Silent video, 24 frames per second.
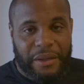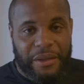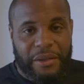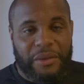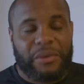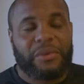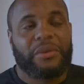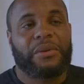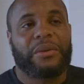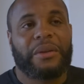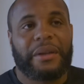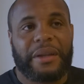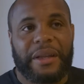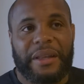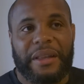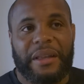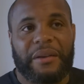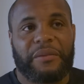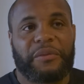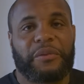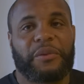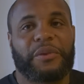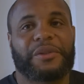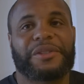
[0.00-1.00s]
you go look at
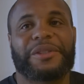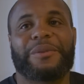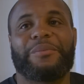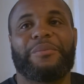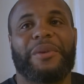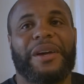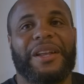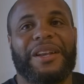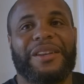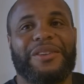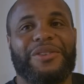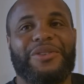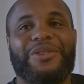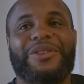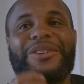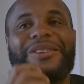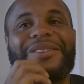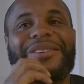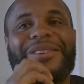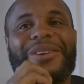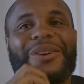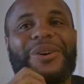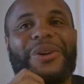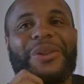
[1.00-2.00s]
that first embedded. You didn't
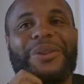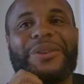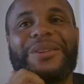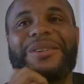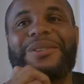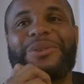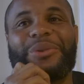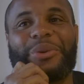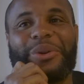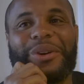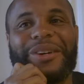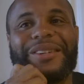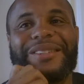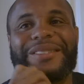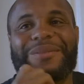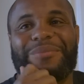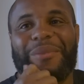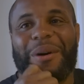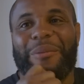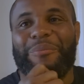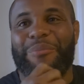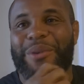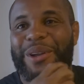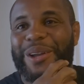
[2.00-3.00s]
see all these grays in
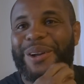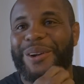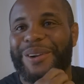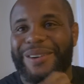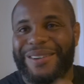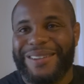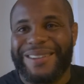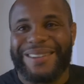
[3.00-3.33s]
my beard.